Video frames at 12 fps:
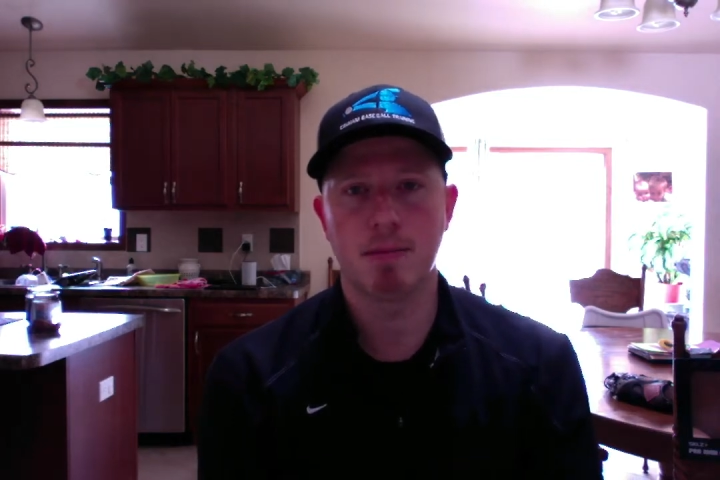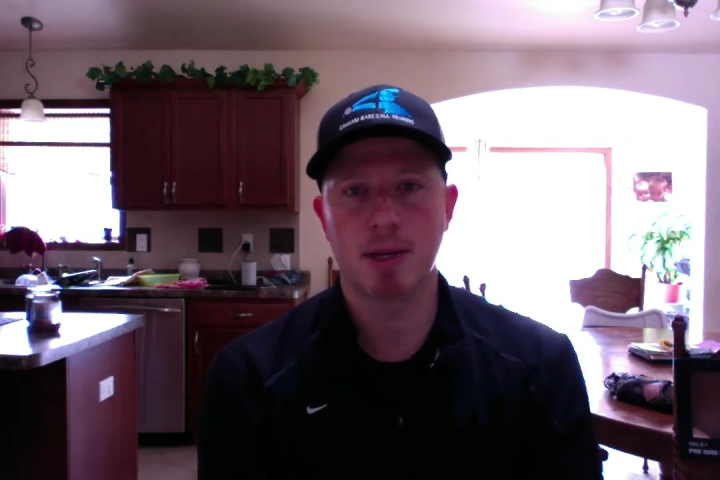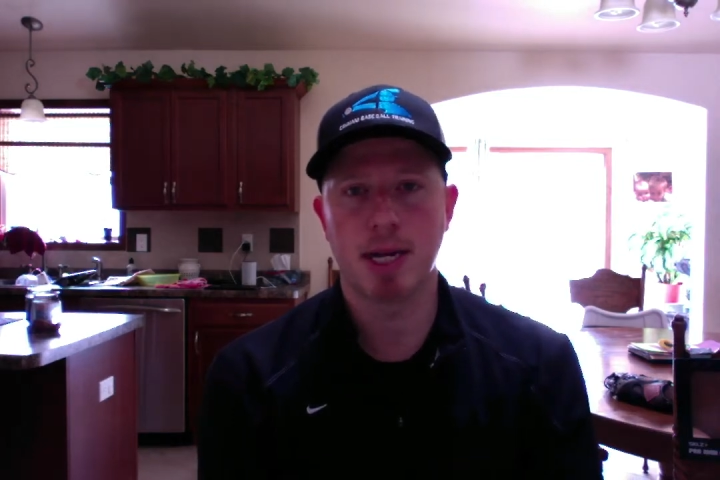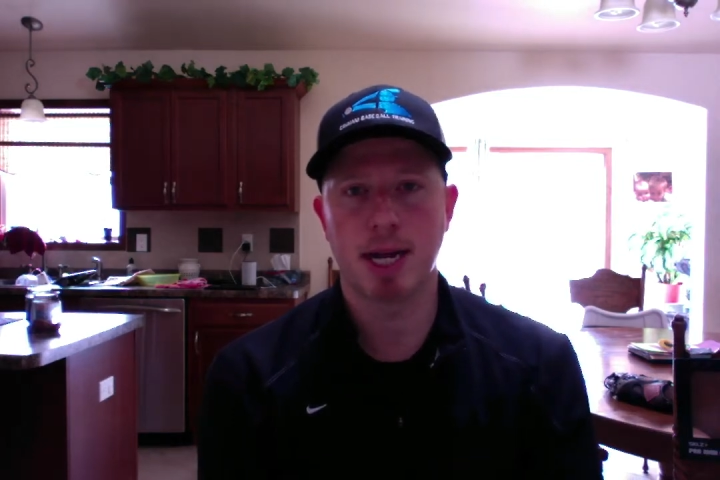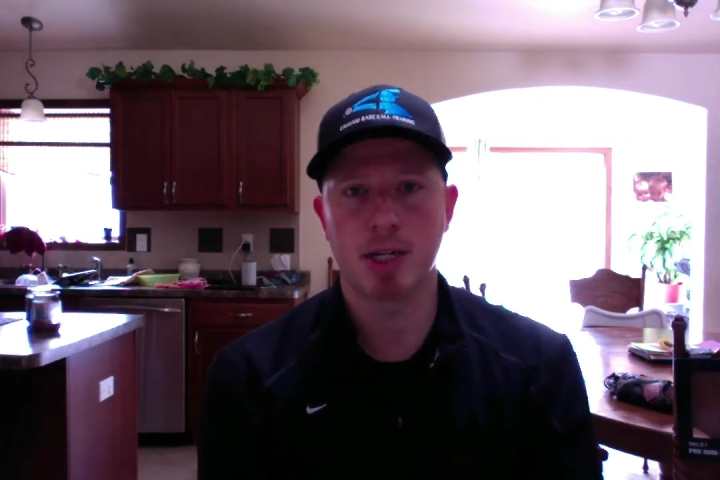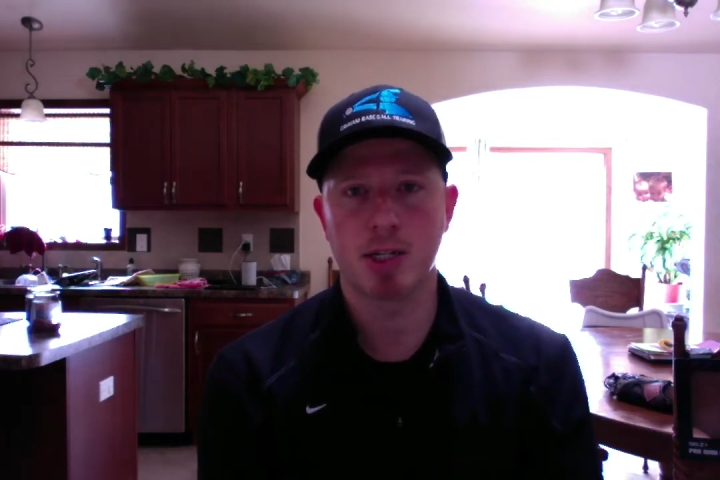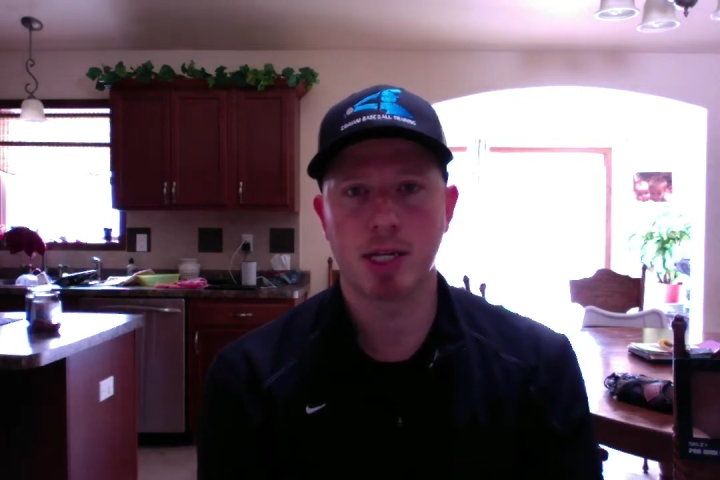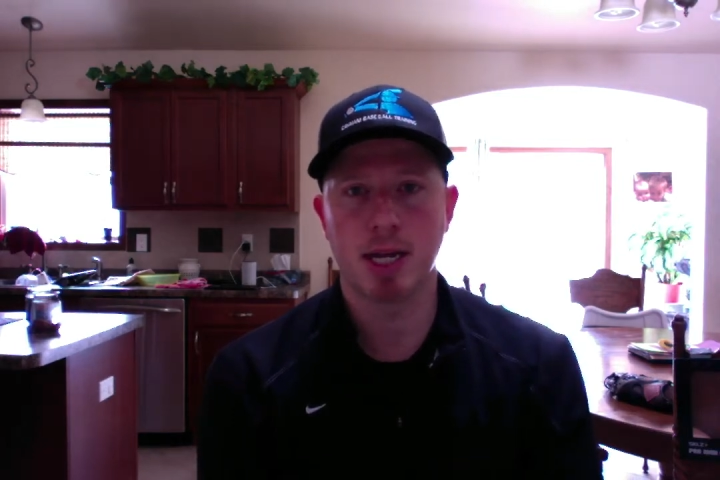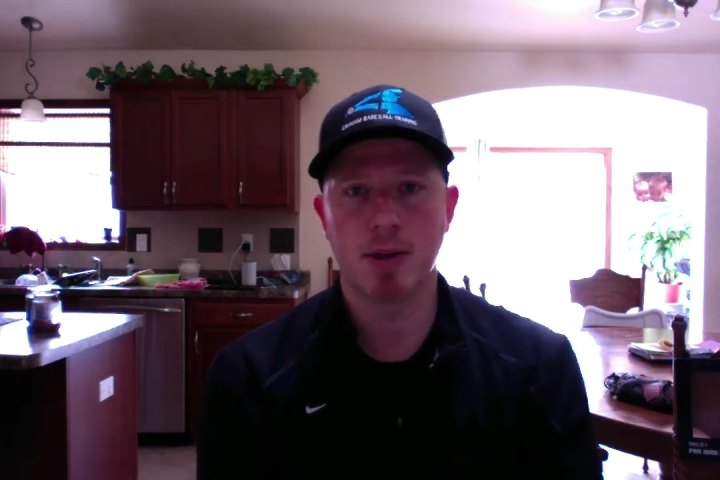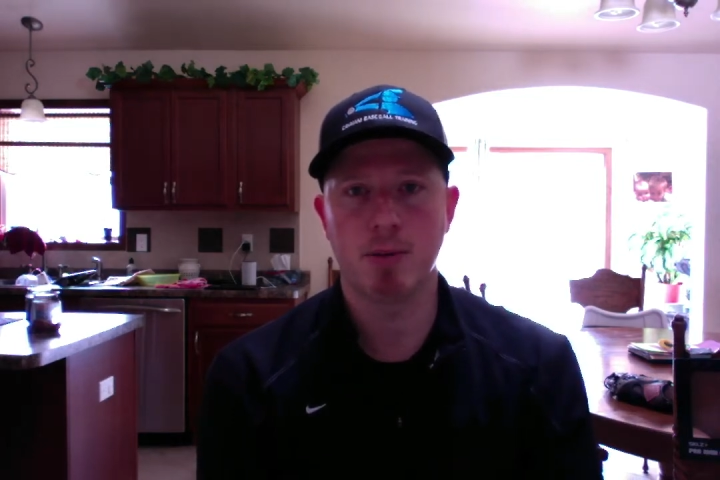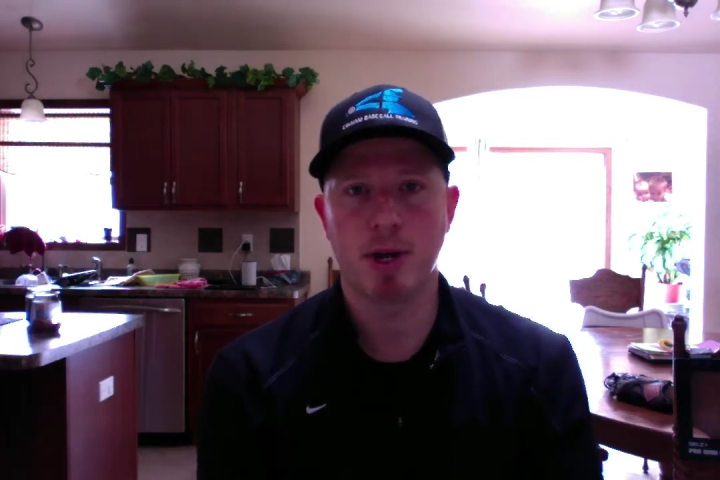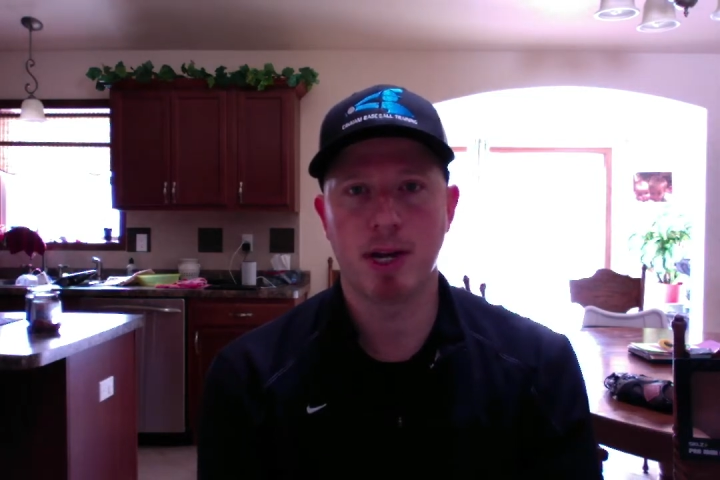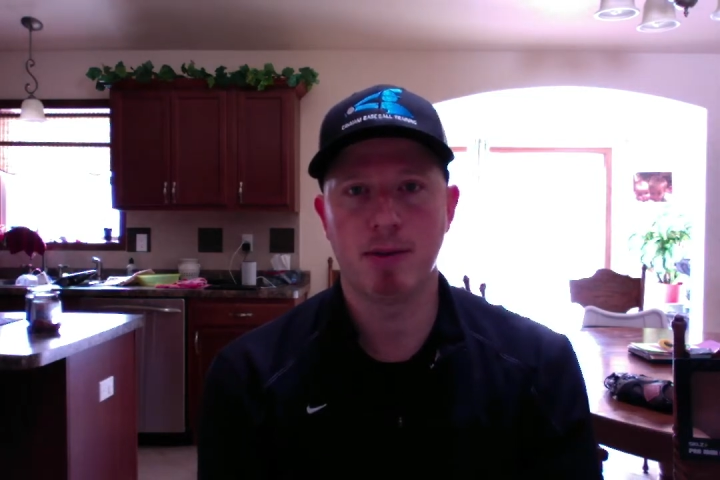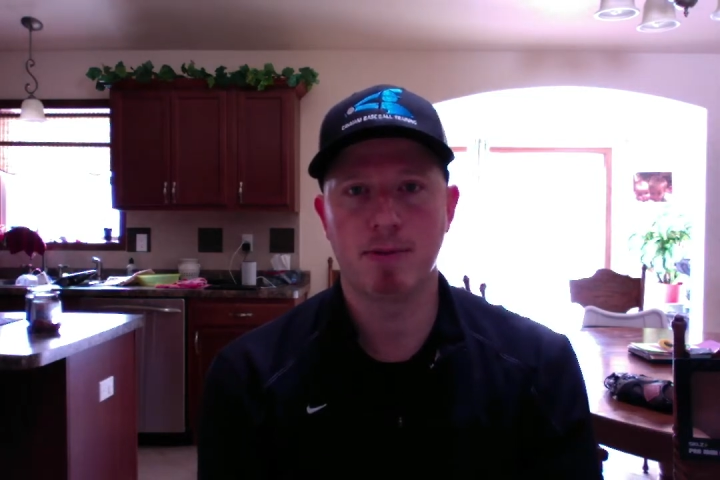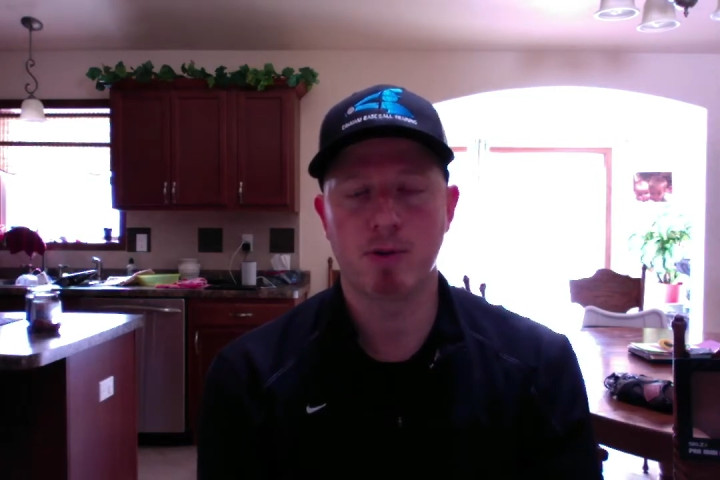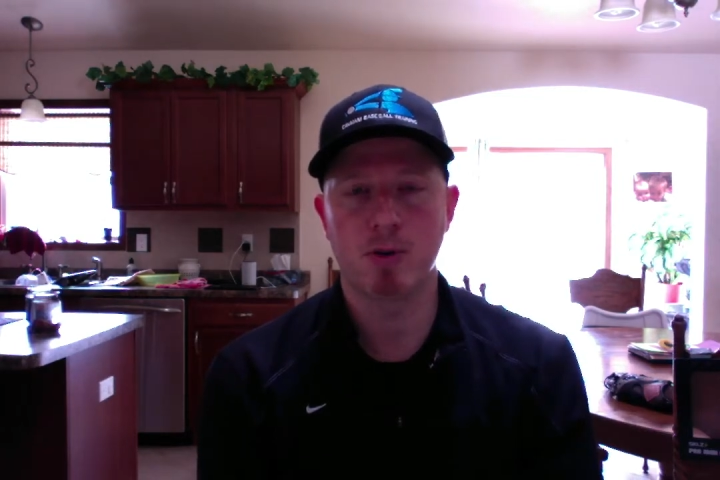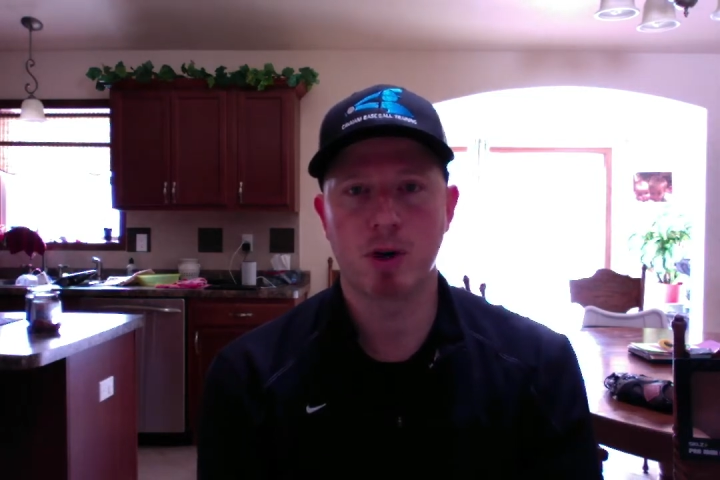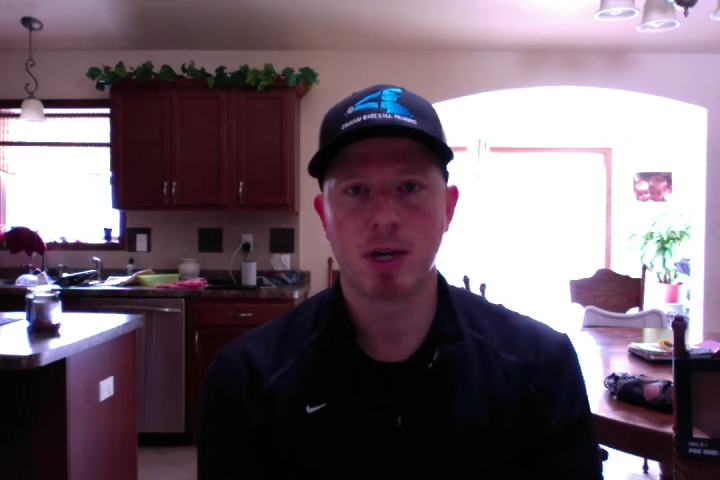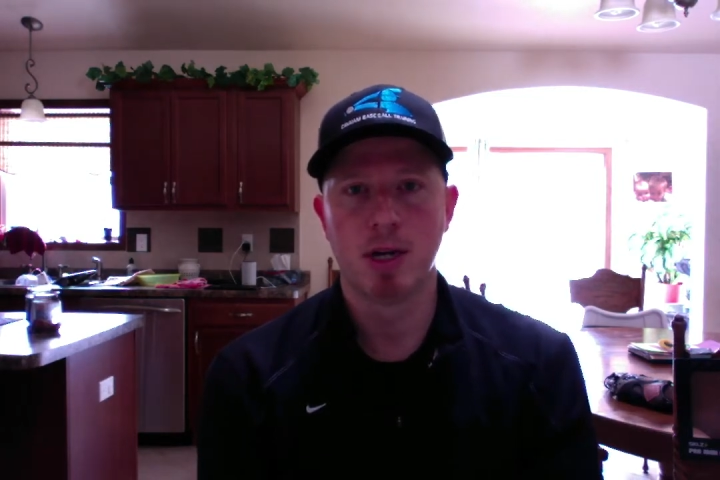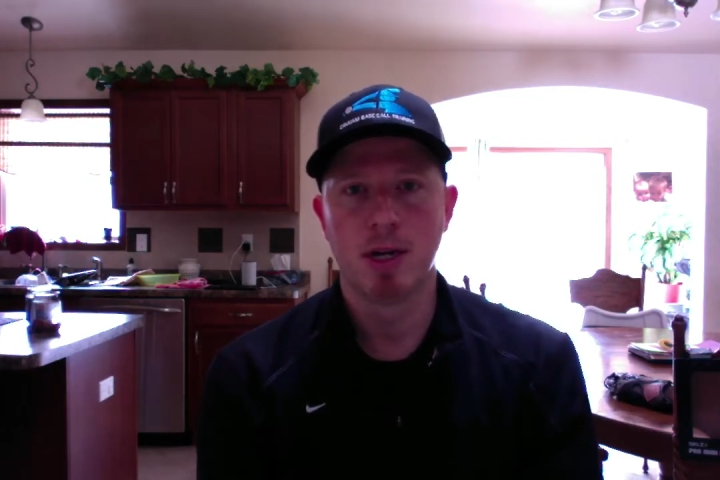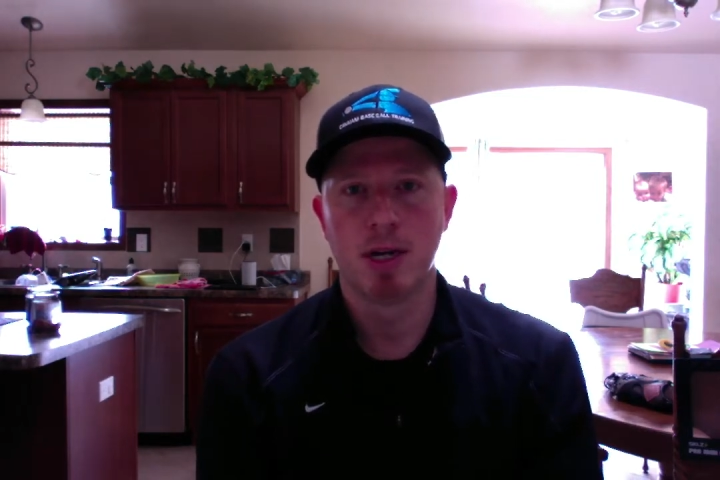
and actually went in for